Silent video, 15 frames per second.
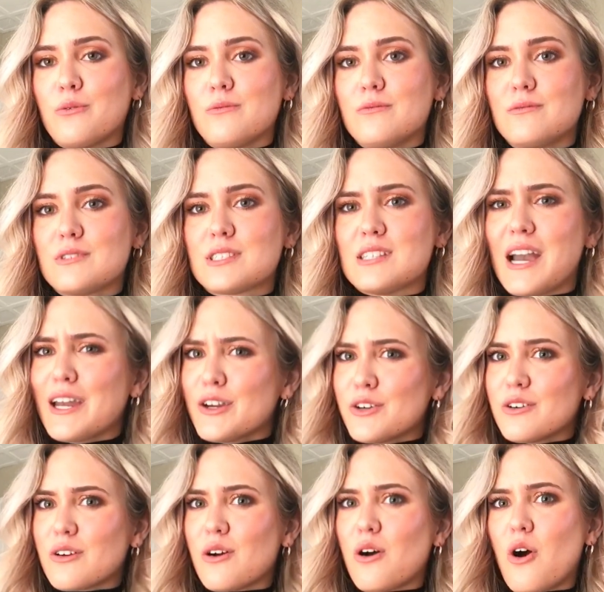
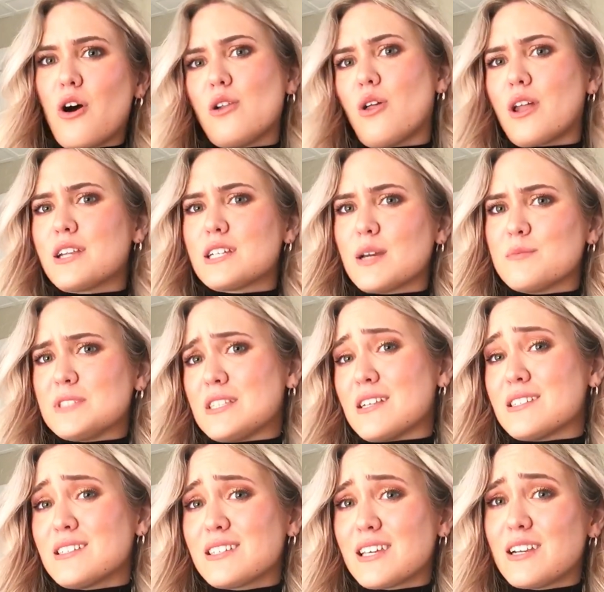Snyder a lot of times
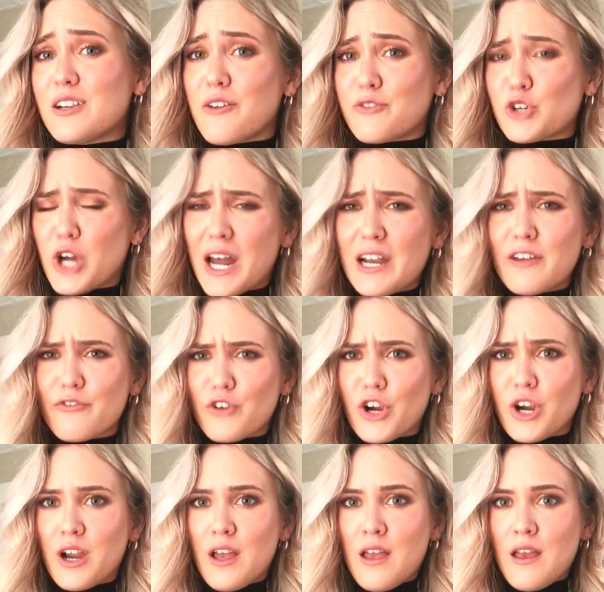doesn't get enough credit
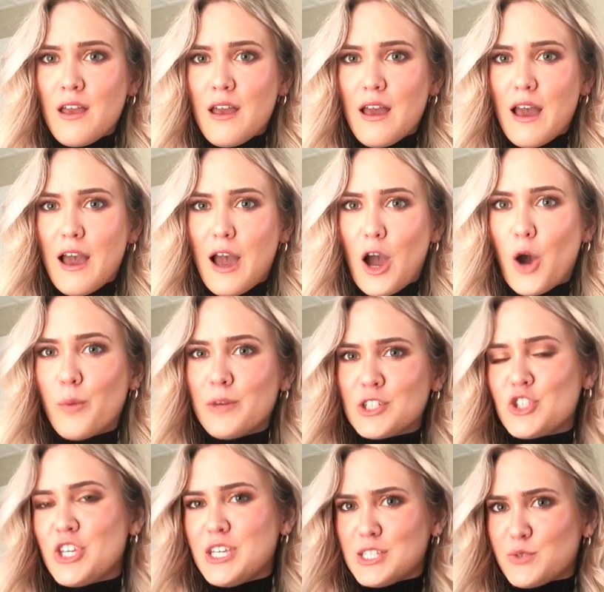for how
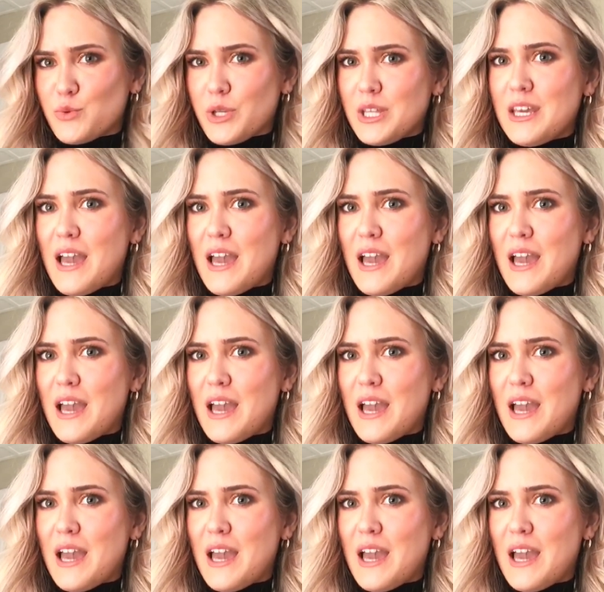much he has really